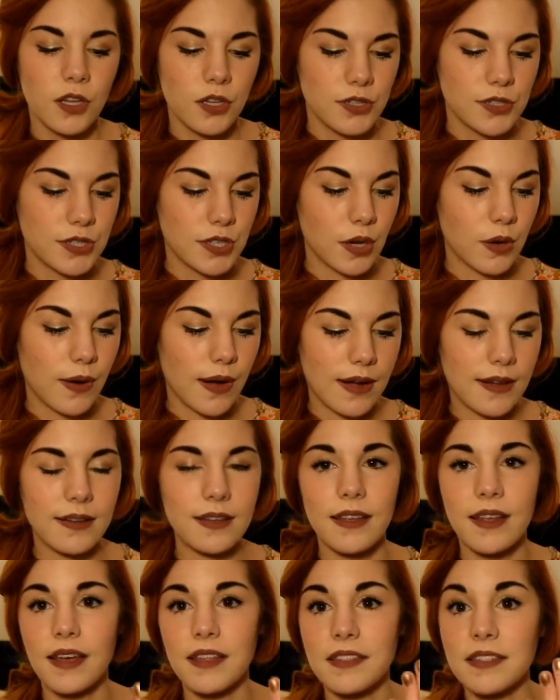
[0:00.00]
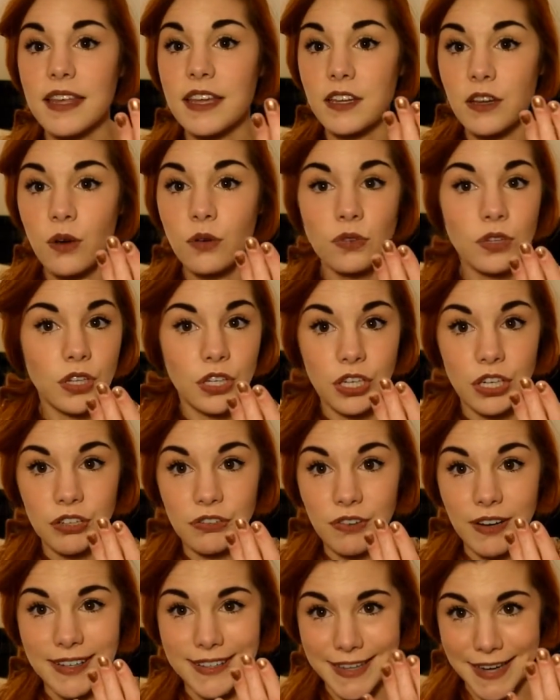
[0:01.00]
So they don't look good
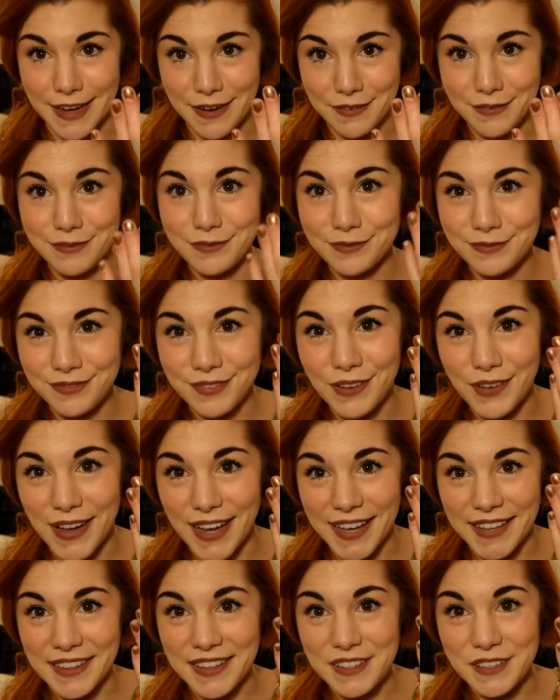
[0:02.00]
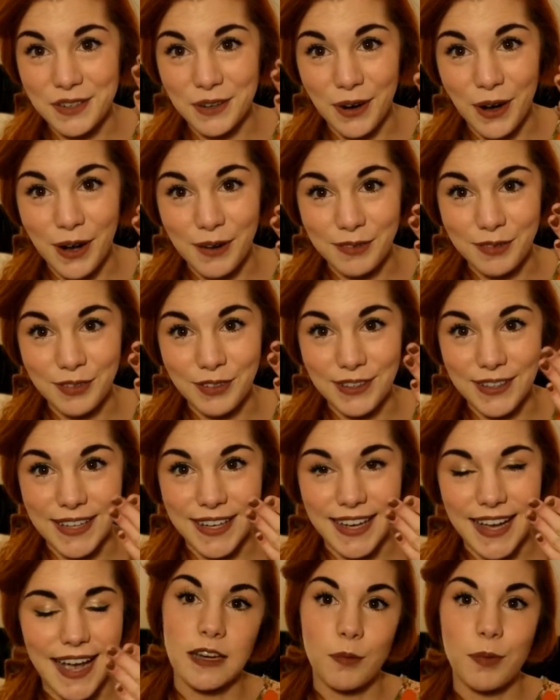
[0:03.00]
right now. Okay, these are awful
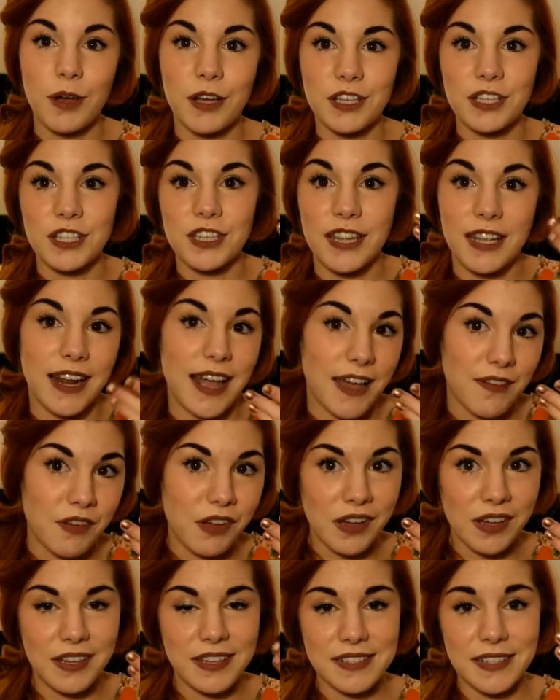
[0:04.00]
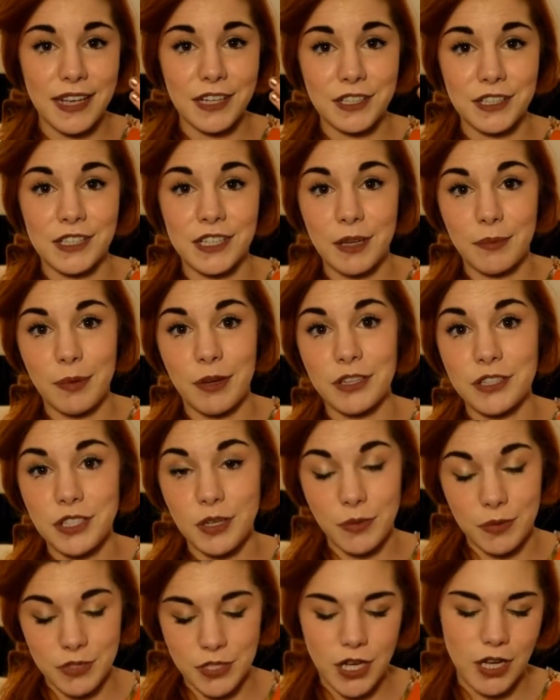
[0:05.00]
looking. Nail polish that I have on is actually nail polish
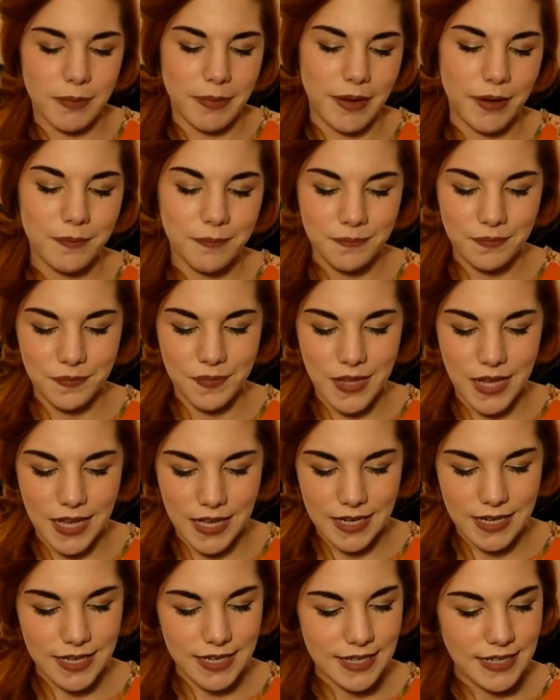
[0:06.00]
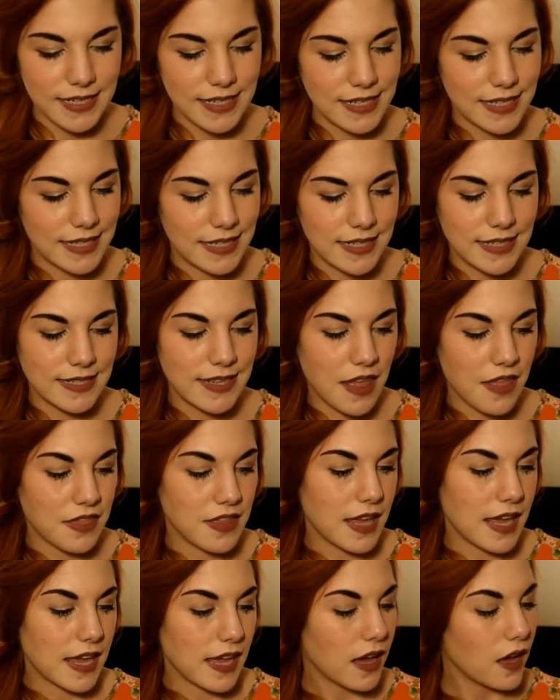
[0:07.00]
I want to talk about, and it is
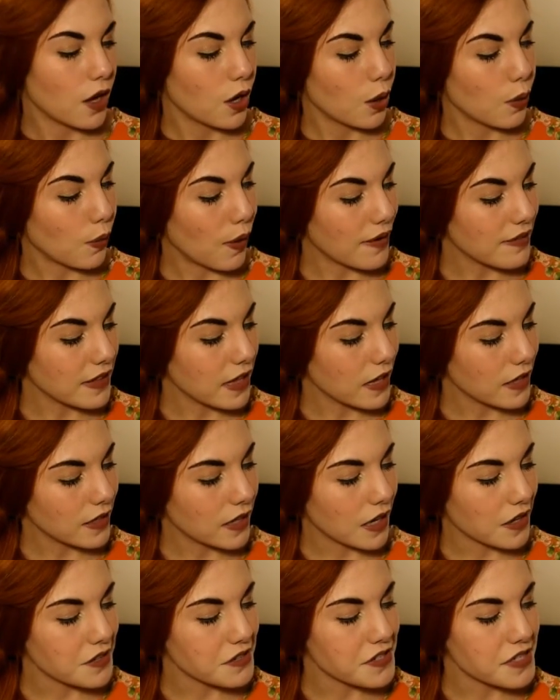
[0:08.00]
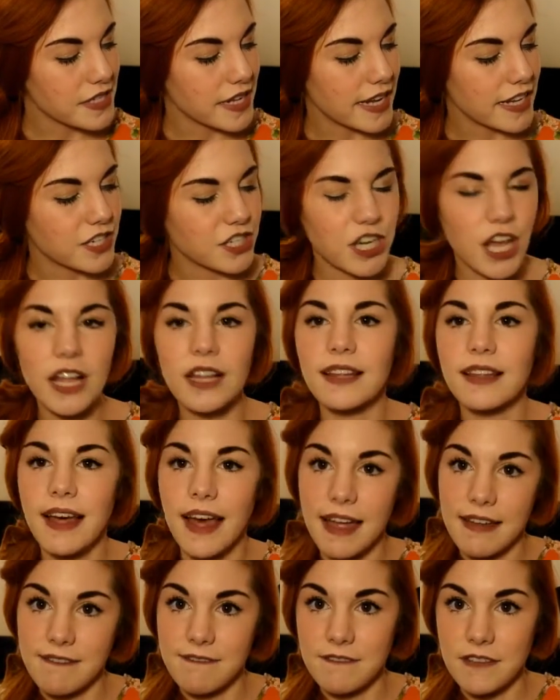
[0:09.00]
the Revlon Colorstay Gel
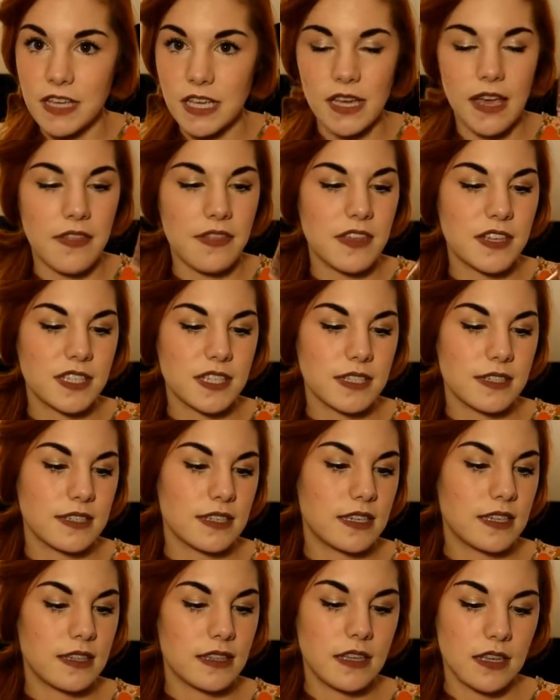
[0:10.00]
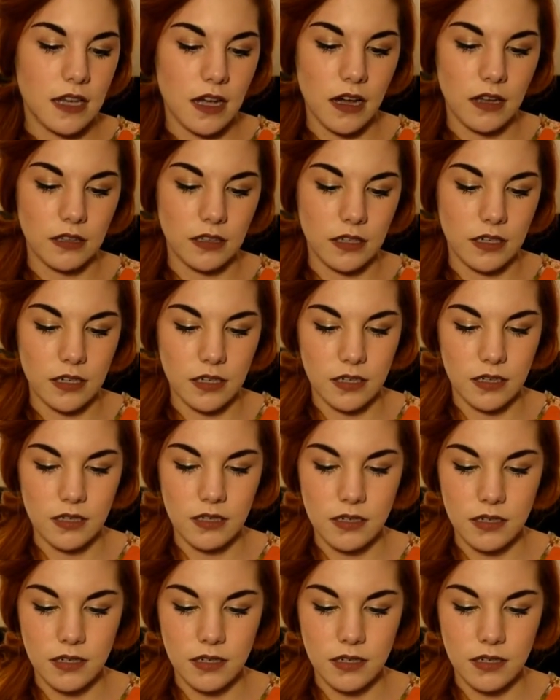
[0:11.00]
Envy, and this is in the color